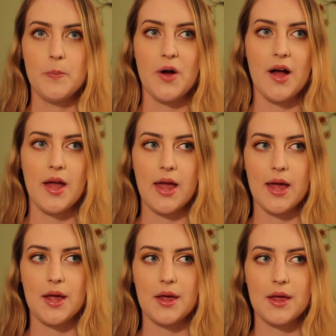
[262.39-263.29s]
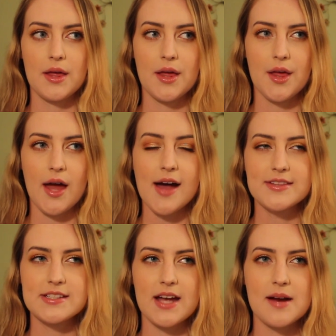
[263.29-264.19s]
But
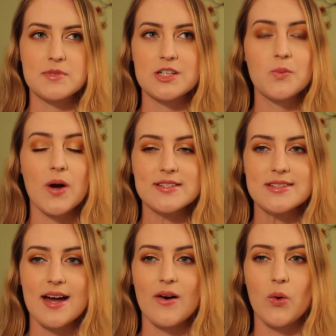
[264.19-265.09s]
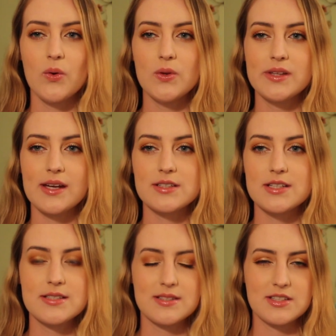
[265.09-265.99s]
at the time, she wasn't that old, and
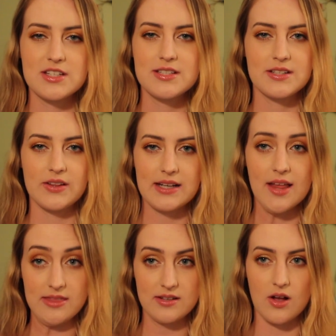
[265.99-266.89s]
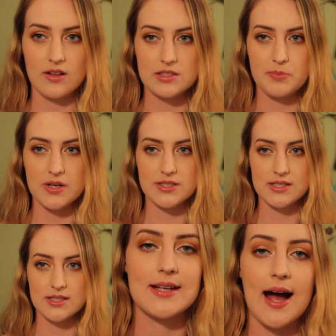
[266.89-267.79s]
she's still not the tallest
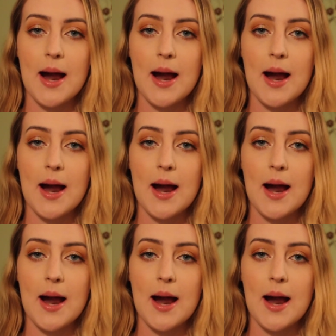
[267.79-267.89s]
person.